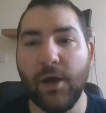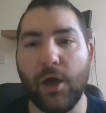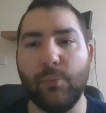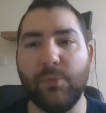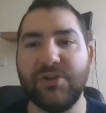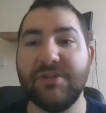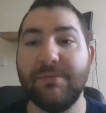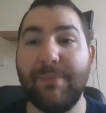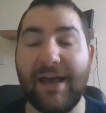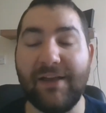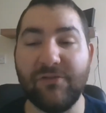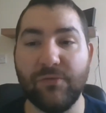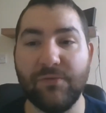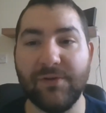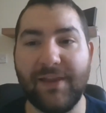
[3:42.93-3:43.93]
on which the
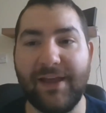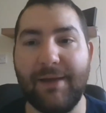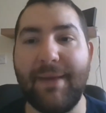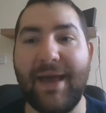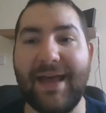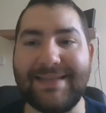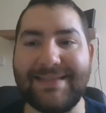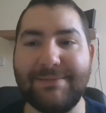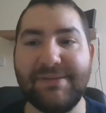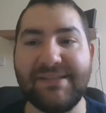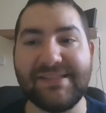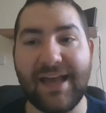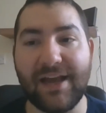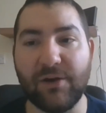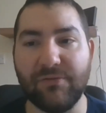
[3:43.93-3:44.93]
Passover lamb had to be
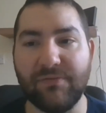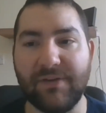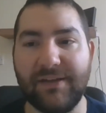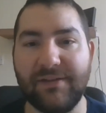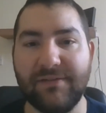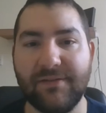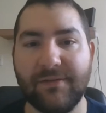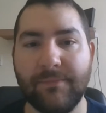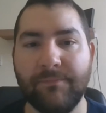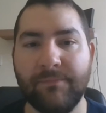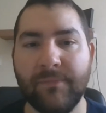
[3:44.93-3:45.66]
sacrificed.